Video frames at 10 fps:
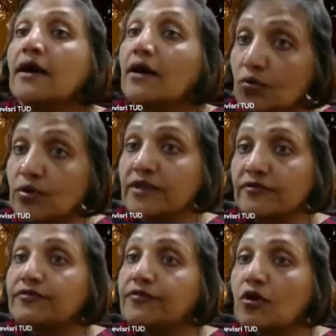We've
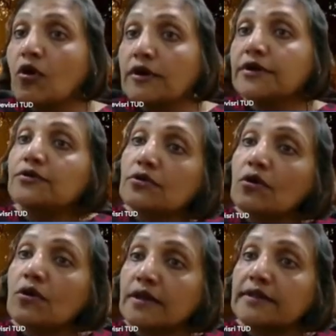gone into
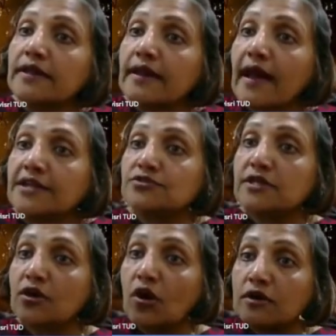raw and then actually
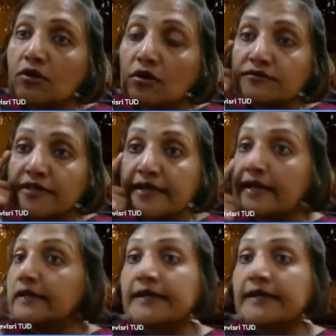gotten all of that done,